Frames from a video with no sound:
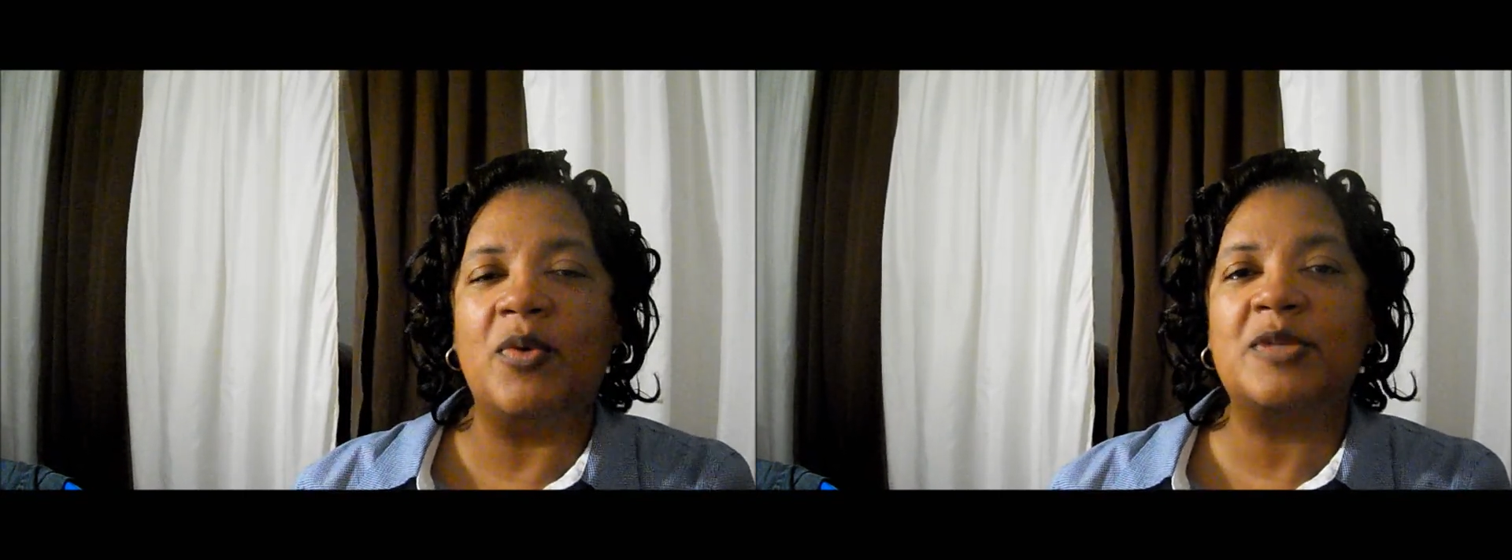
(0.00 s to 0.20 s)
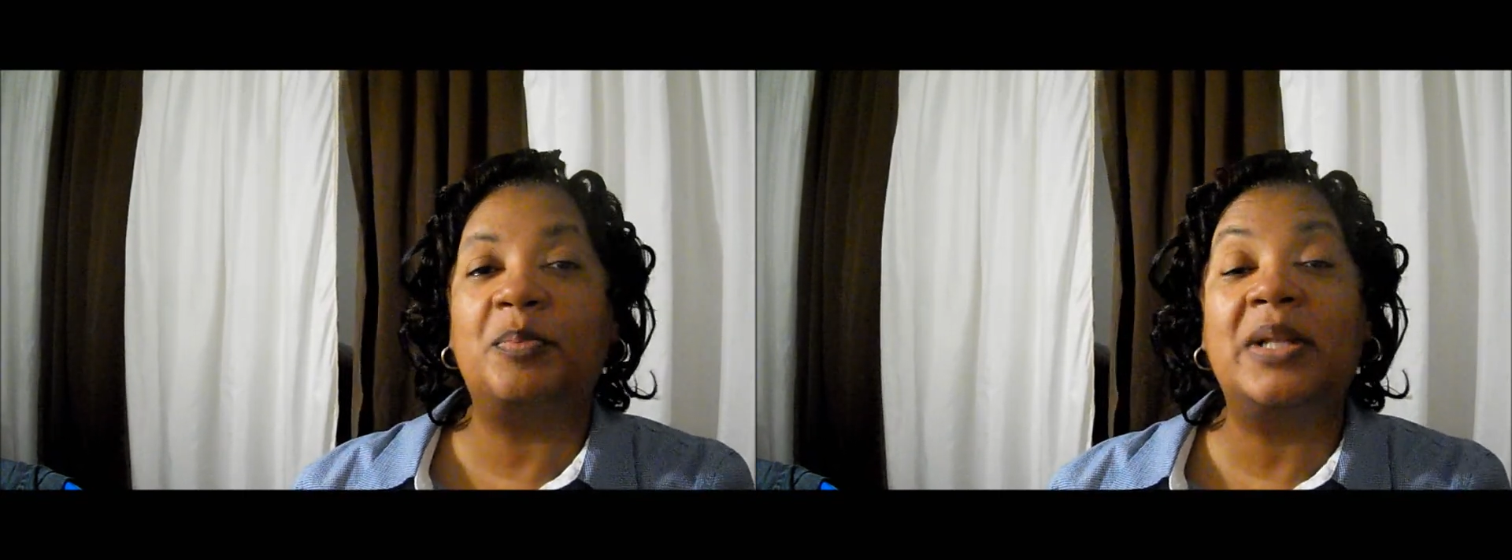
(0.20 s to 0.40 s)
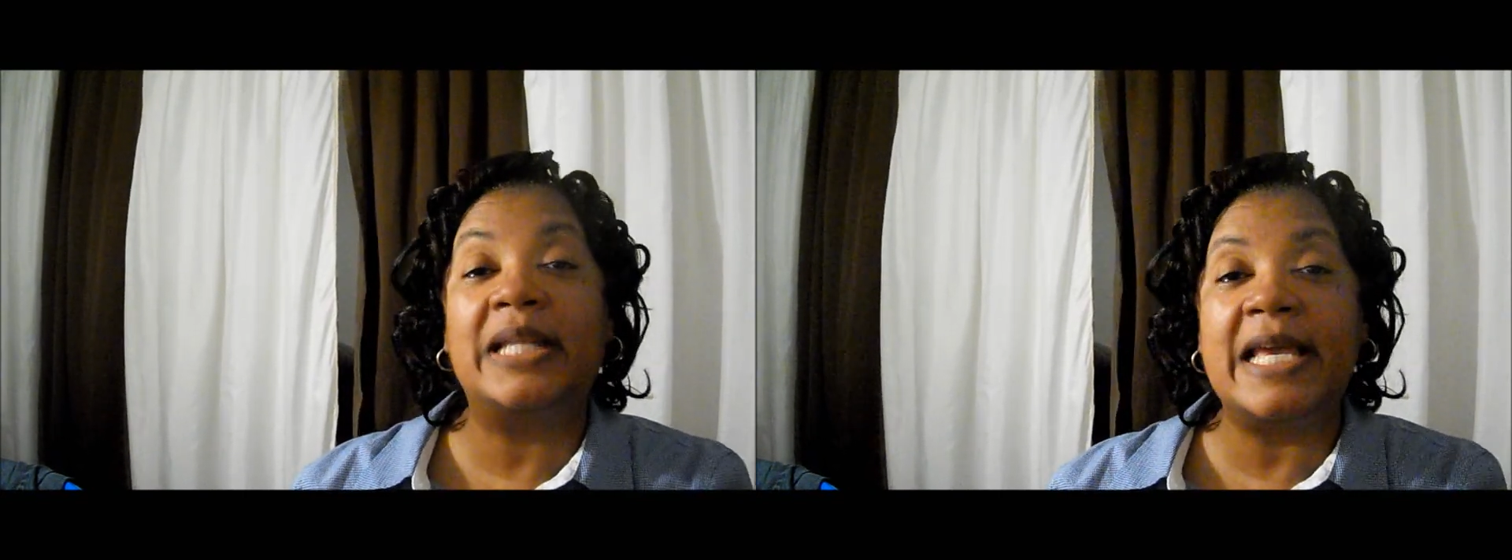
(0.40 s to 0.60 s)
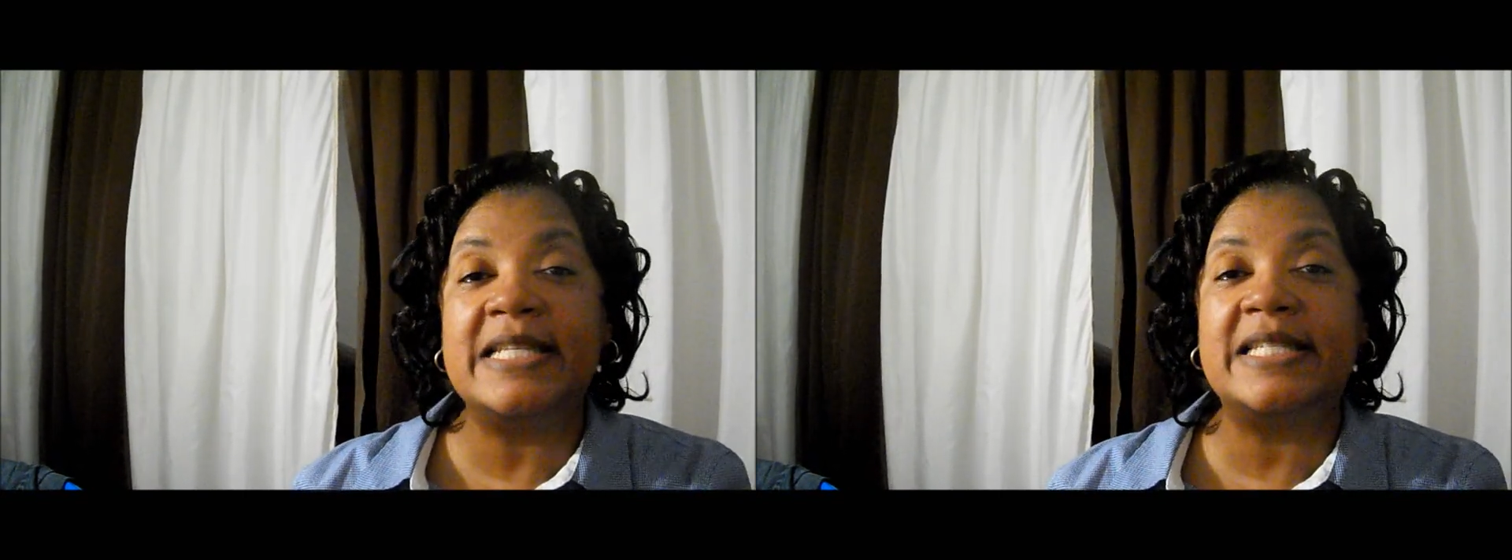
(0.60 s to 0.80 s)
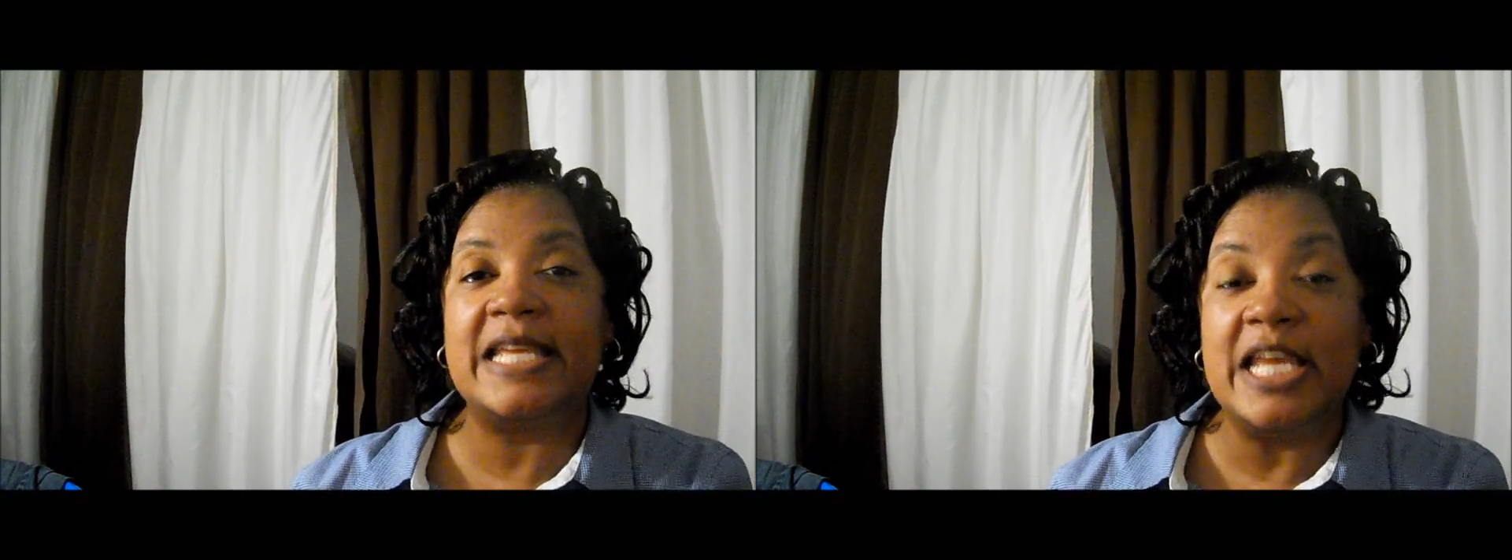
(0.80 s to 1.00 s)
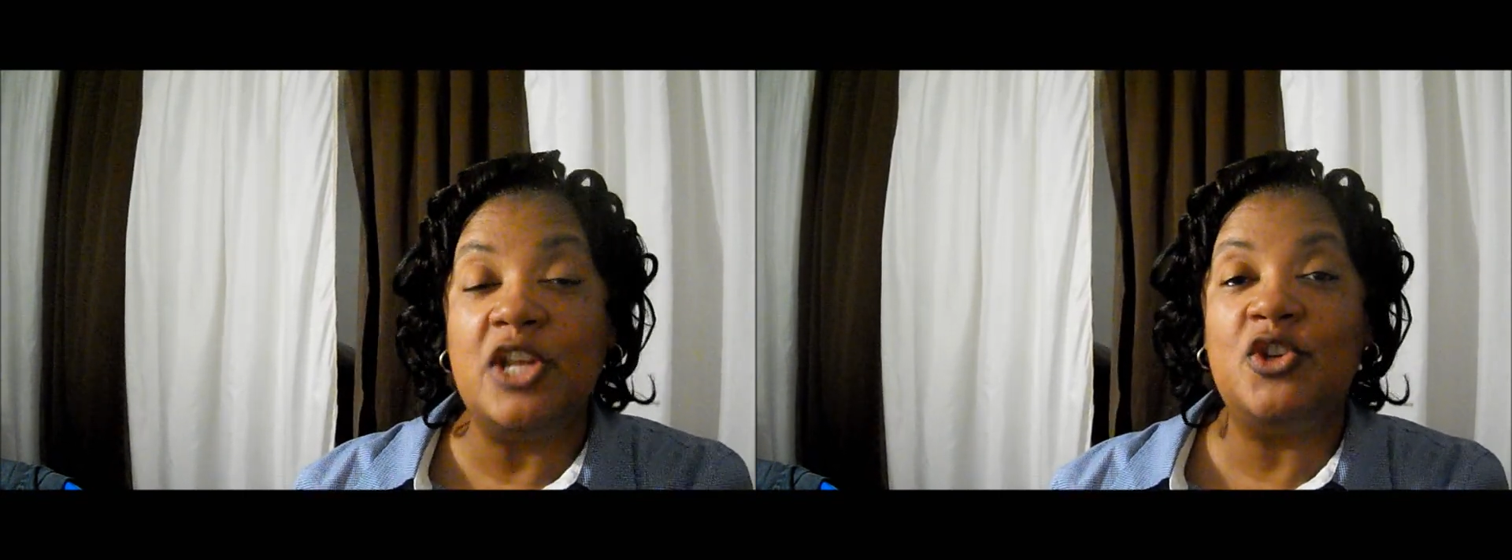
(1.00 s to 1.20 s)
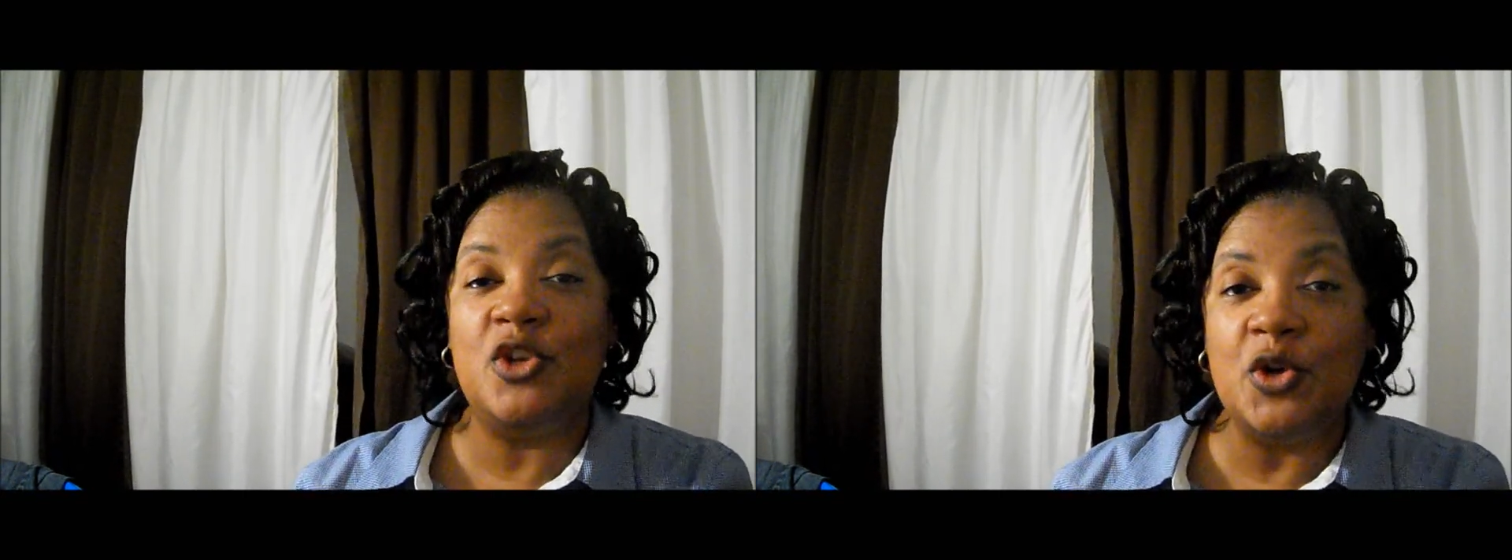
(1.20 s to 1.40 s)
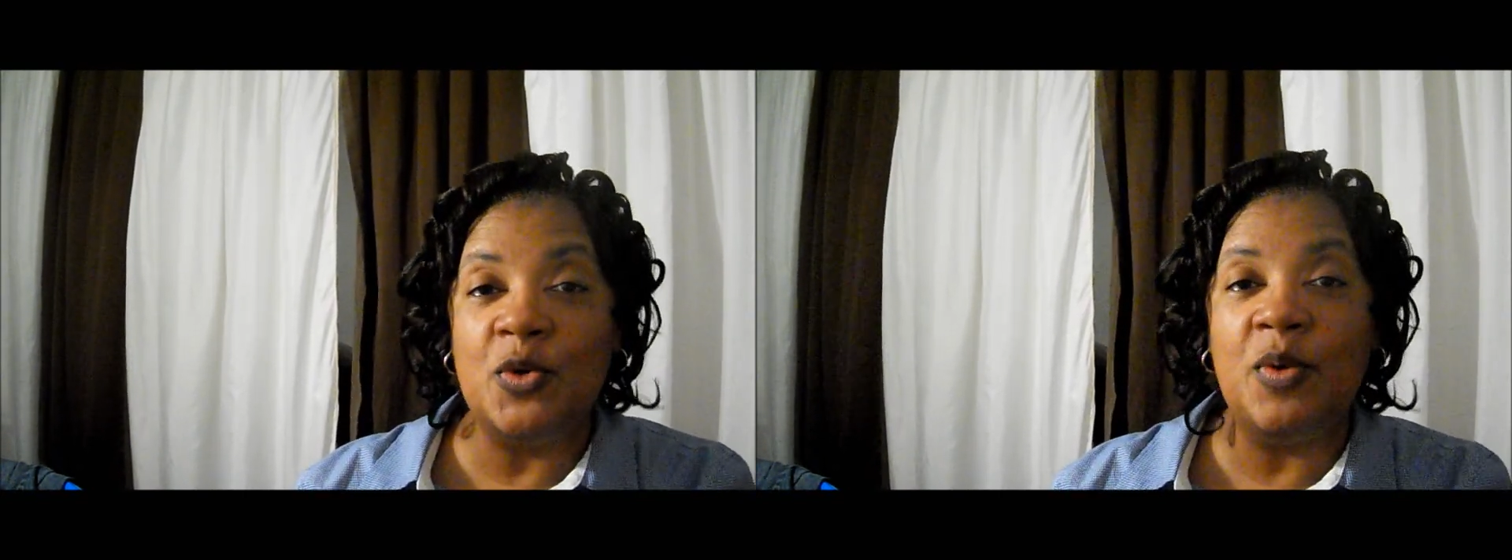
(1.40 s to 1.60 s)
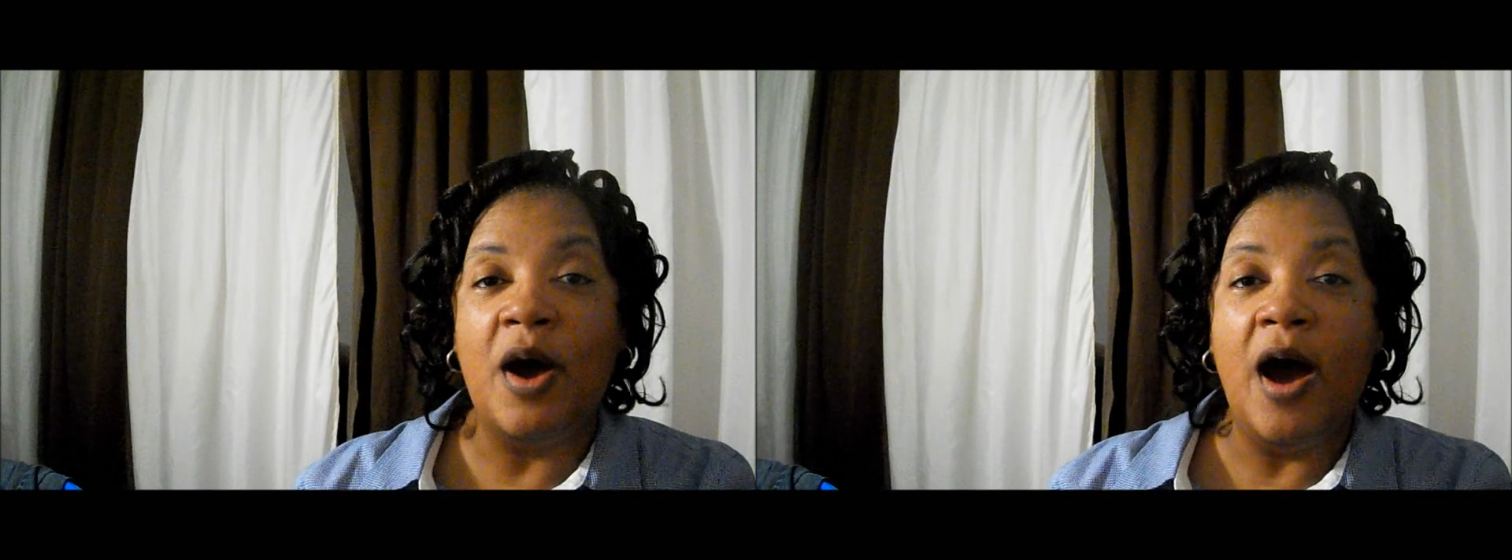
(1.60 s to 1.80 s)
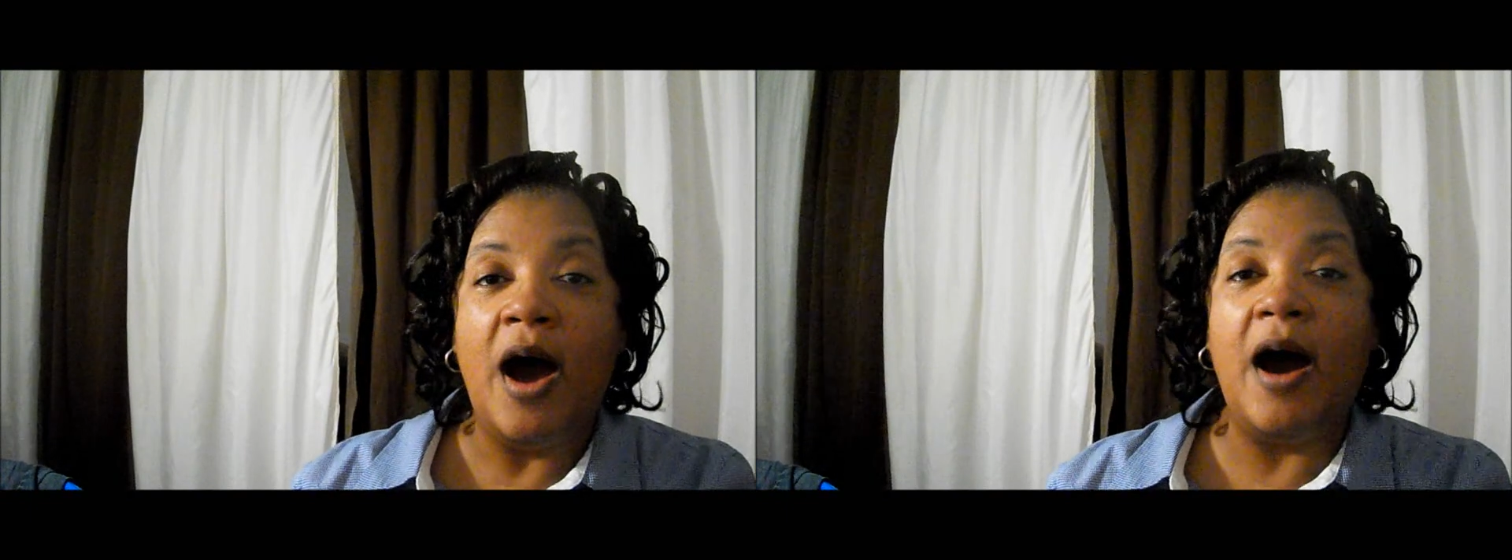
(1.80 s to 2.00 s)
was placed in you
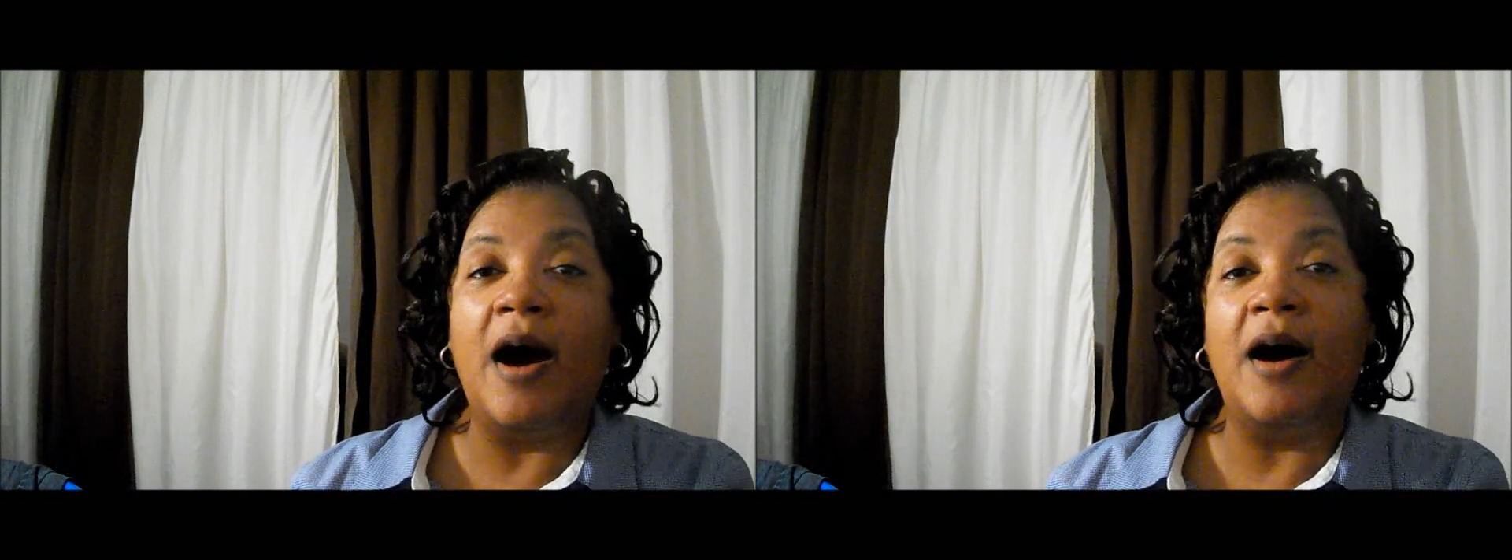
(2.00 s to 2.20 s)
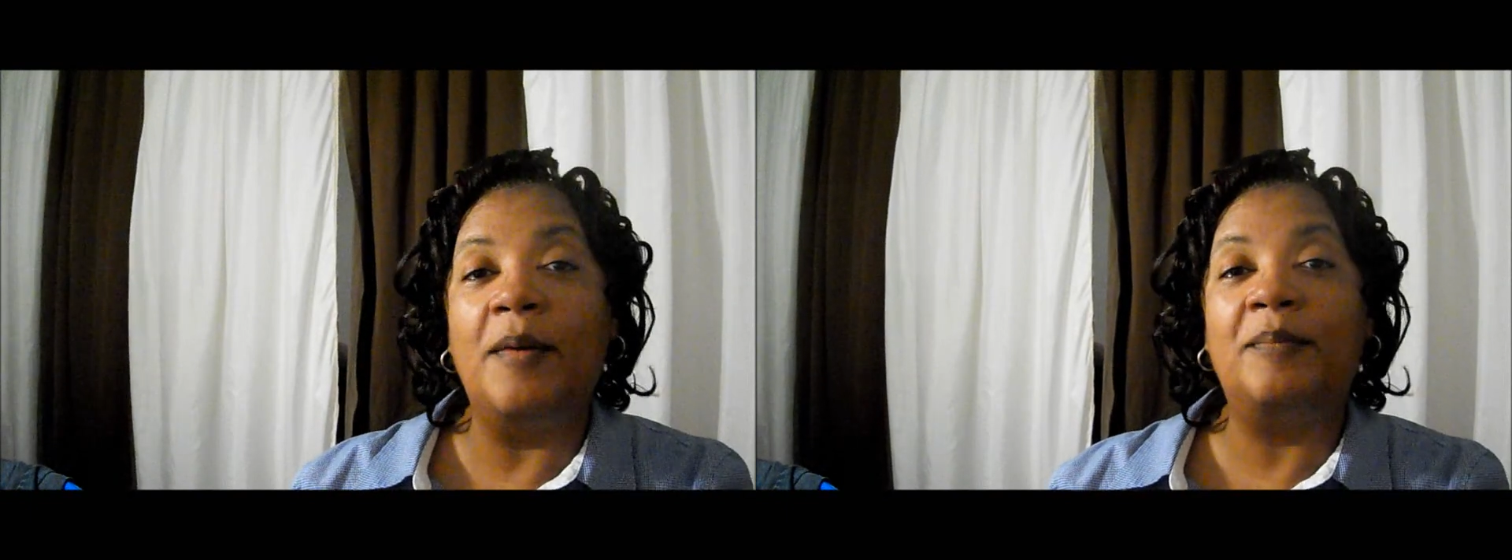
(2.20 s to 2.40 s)
uh,